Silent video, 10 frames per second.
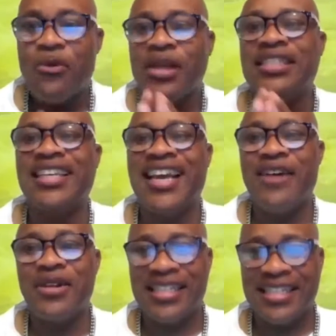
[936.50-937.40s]
Once
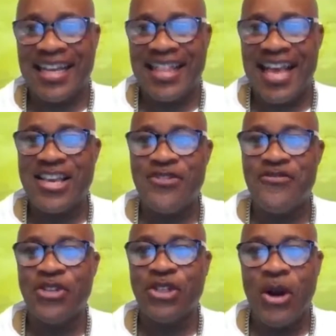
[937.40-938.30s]
again, I want to say thank you
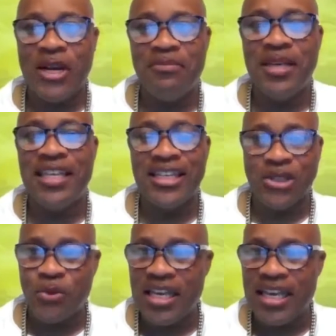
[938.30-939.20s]
for joining me
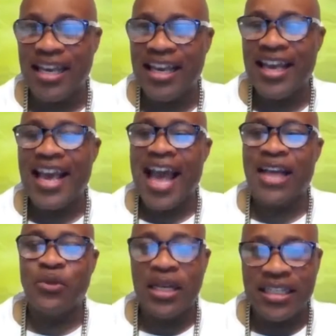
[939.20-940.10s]
this week
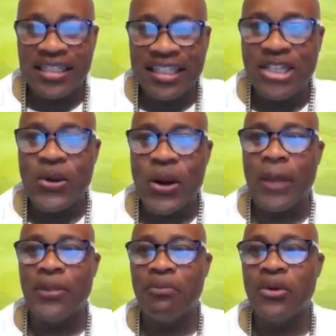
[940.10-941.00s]
as we continue
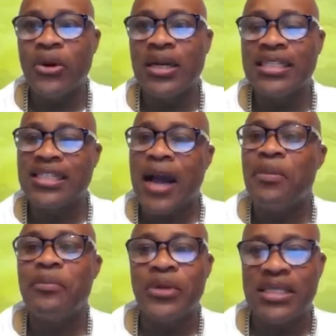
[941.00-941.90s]
on the book,
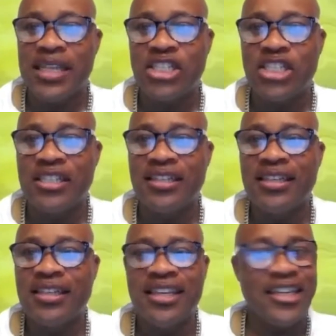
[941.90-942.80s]
Stop the Procession.
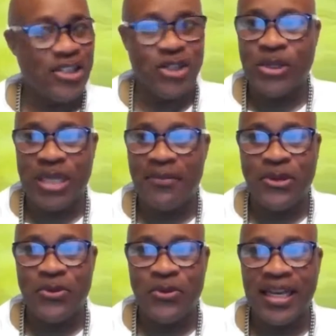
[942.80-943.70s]
It's your time
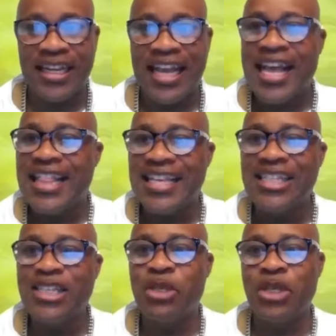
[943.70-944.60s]
to win.
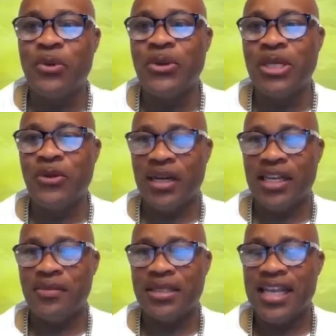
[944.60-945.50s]
This is Bishop Oneil
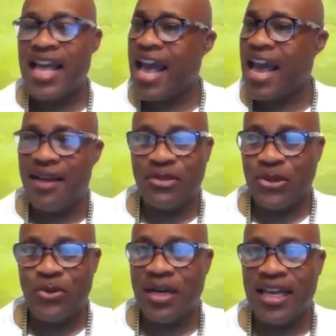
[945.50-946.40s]
Williams, and I'm
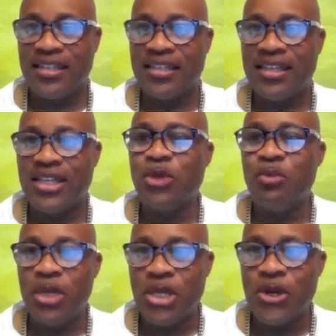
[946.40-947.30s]
so blessed to
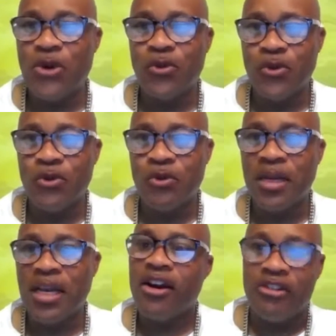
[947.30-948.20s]
be in your room
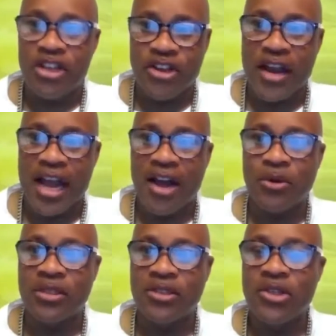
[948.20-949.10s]
or in your
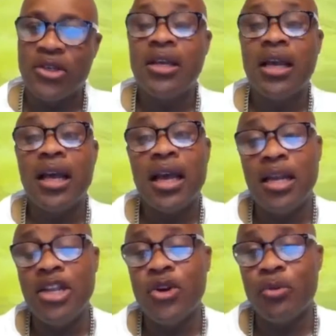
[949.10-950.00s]
house
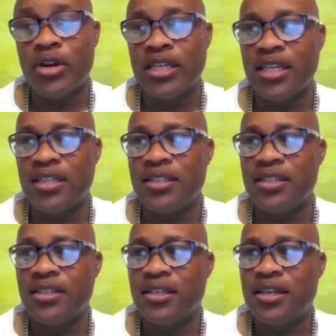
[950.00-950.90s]
and in your
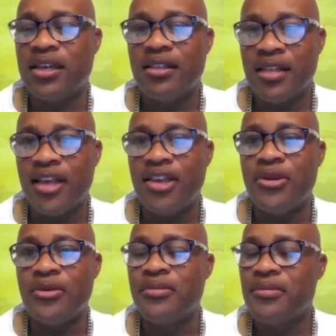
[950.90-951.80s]
presence. Thank
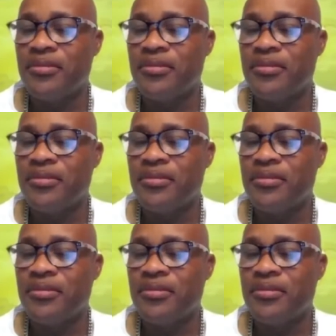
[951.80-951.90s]
you.